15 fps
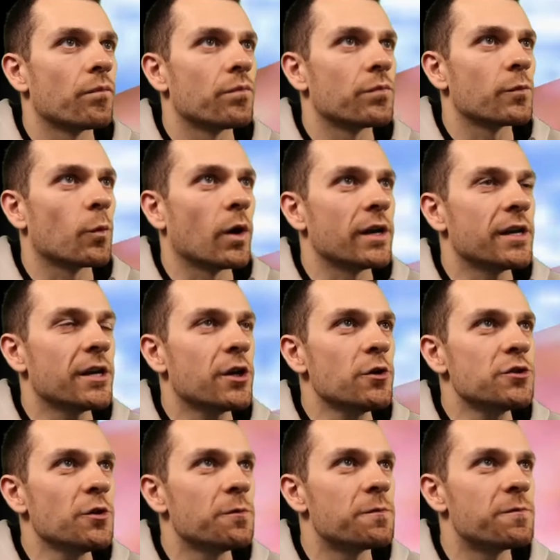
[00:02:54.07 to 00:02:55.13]
Why you gotta go so
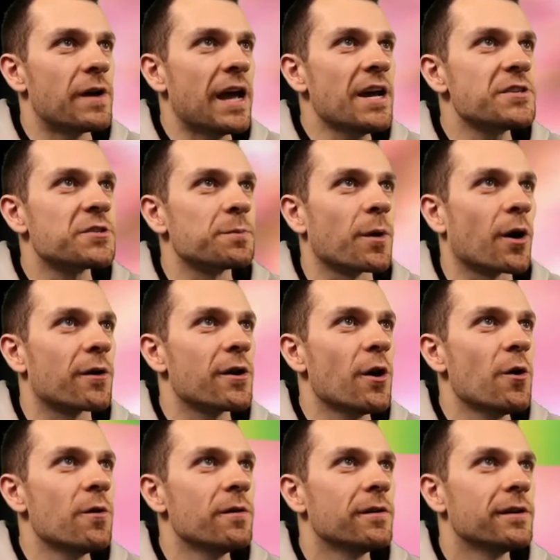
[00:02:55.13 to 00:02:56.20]
fast,
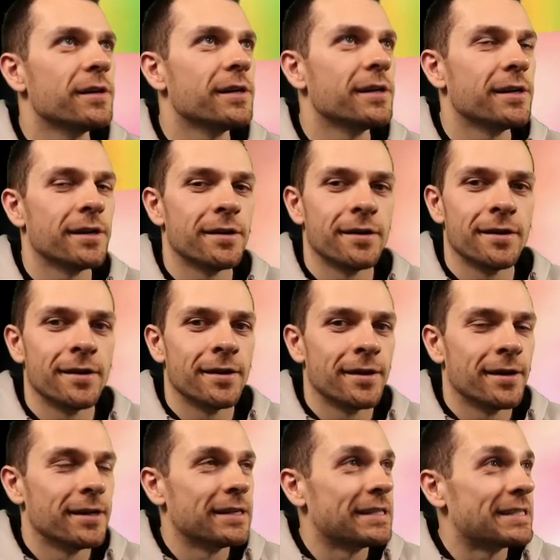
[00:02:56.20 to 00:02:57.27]
Mario?
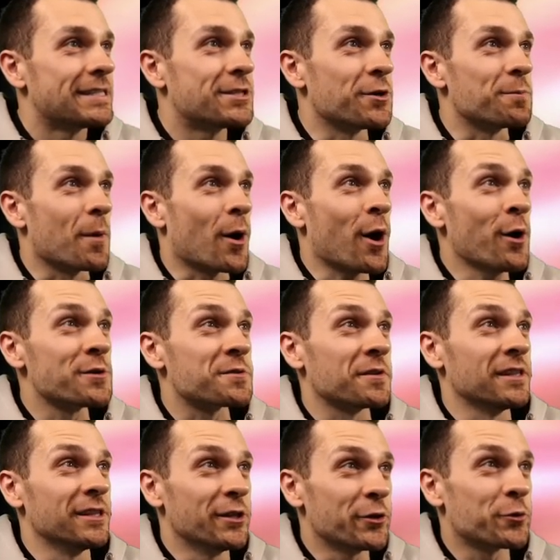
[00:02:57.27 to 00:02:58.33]
Dude, Mario is
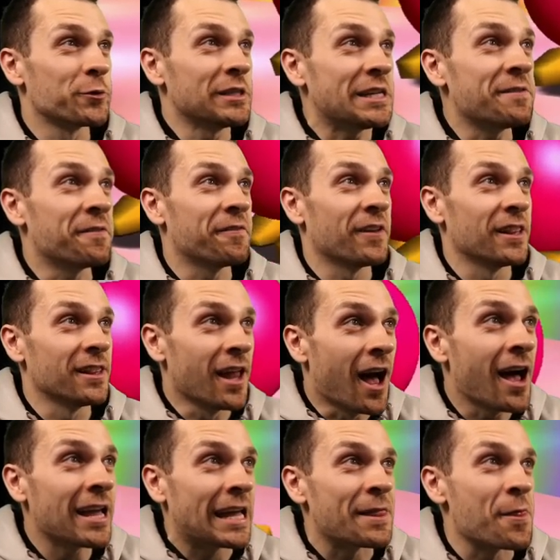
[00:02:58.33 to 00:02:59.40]
literally
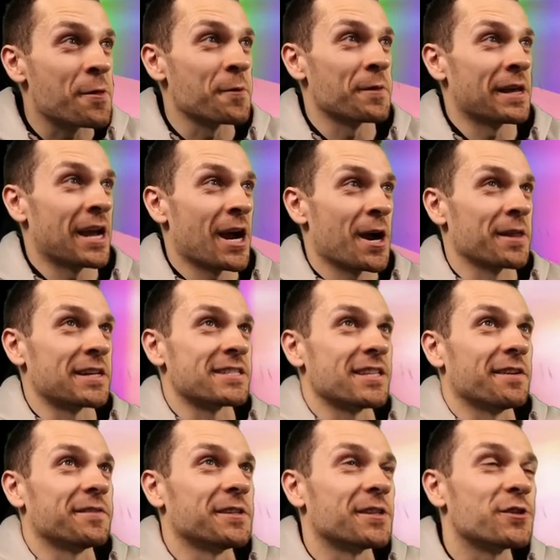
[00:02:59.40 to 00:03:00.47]
flying through the air in this
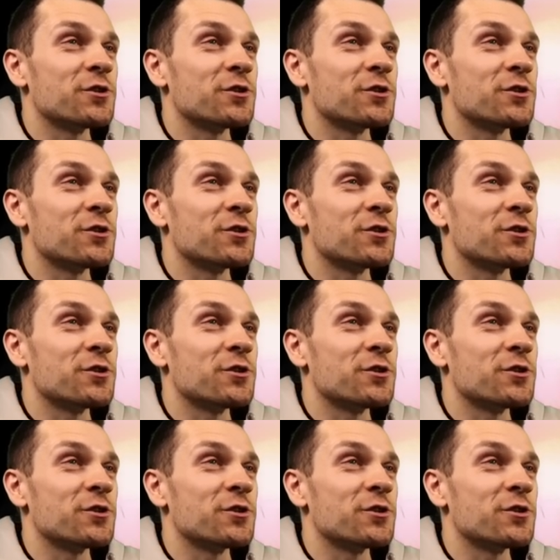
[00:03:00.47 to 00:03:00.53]
level. There's